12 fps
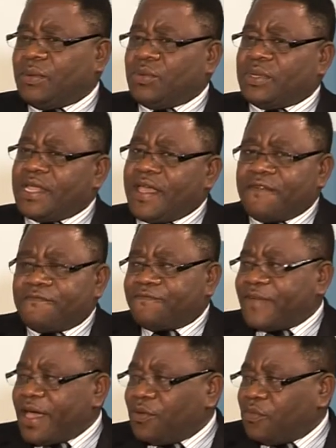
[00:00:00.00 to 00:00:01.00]
the
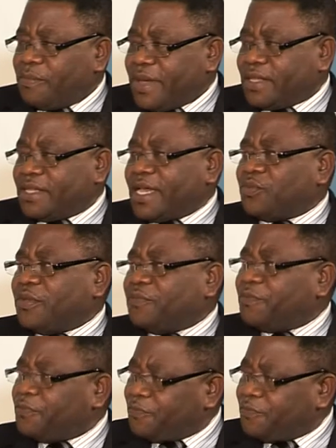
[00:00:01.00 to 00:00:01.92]
environment that we